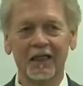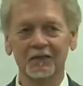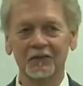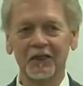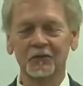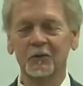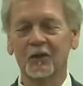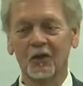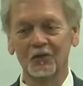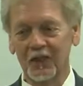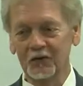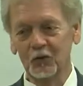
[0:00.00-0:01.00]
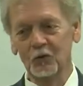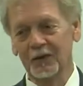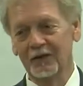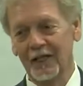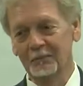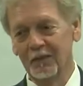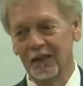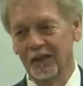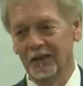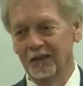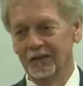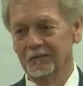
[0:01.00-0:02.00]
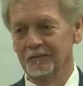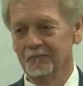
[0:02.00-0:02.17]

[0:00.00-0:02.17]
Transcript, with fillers: context because I knew what that meant.